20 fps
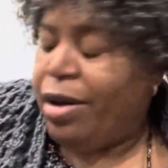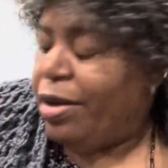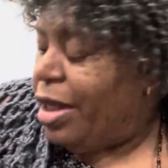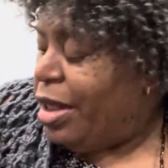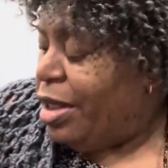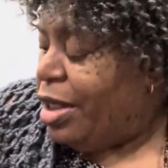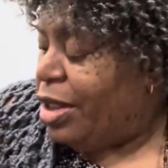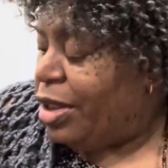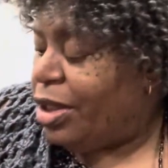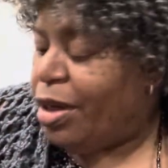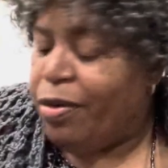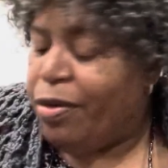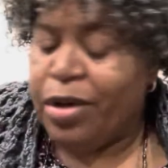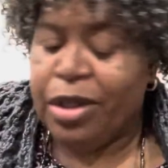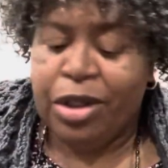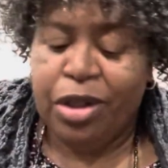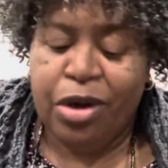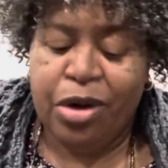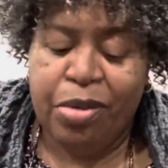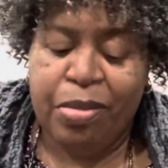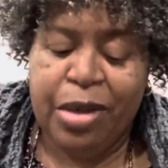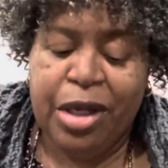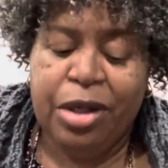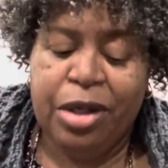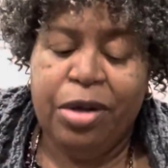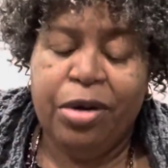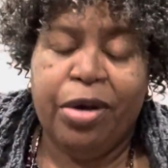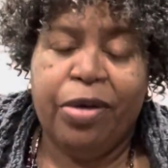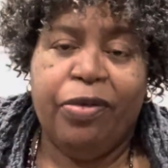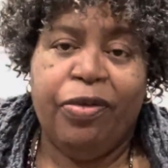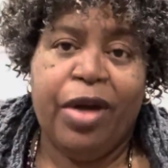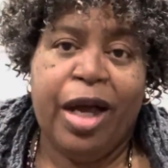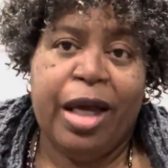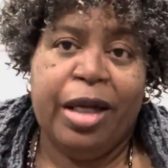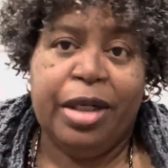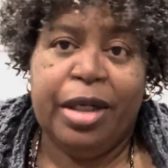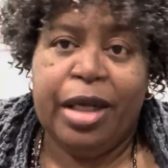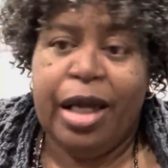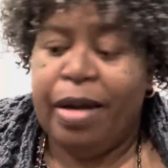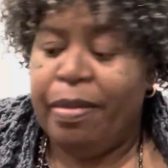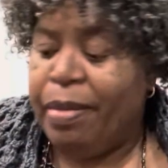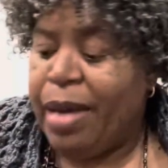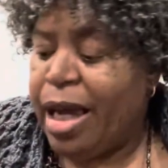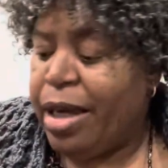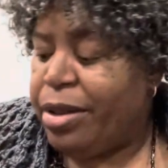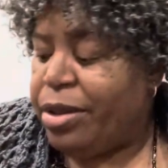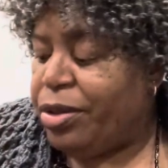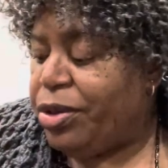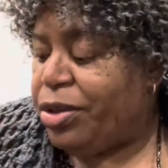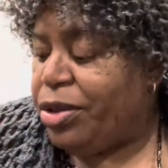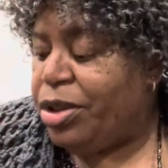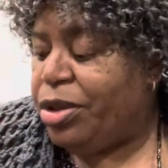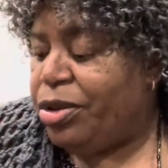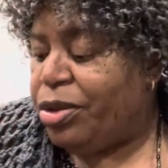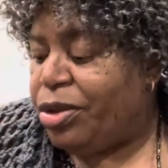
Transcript: And then someone told me you can find it at Michael's too.